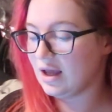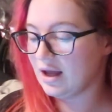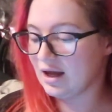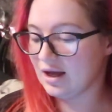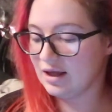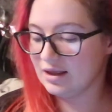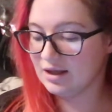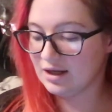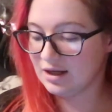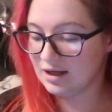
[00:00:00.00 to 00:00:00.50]

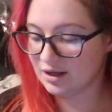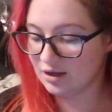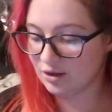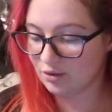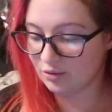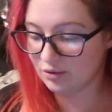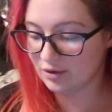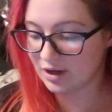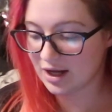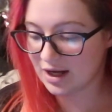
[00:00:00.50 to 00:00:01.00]
And then
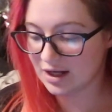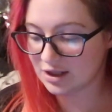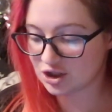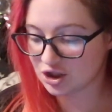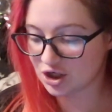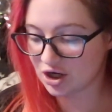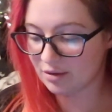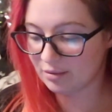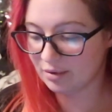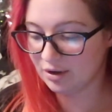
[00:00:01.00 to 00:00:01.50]
we'll
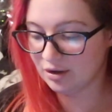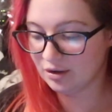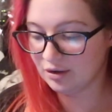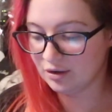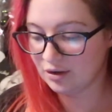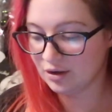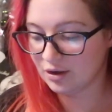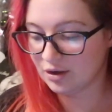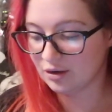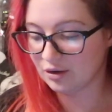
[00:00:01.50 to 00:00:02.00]
catch up
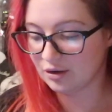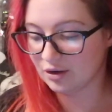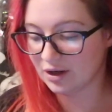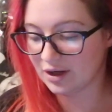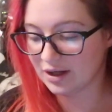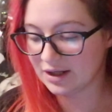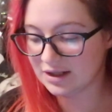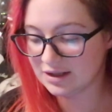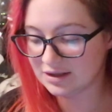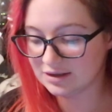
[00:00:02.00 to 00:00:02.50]
on
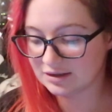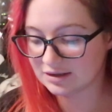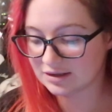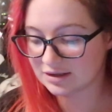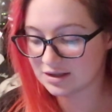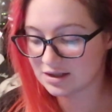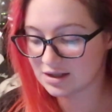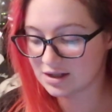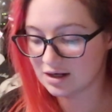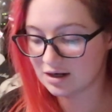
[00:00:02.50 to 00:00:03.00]
our
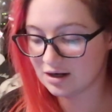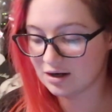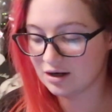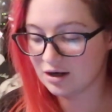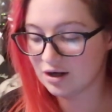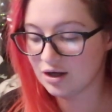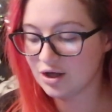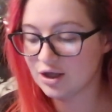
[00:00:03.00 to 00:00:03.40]
Insta,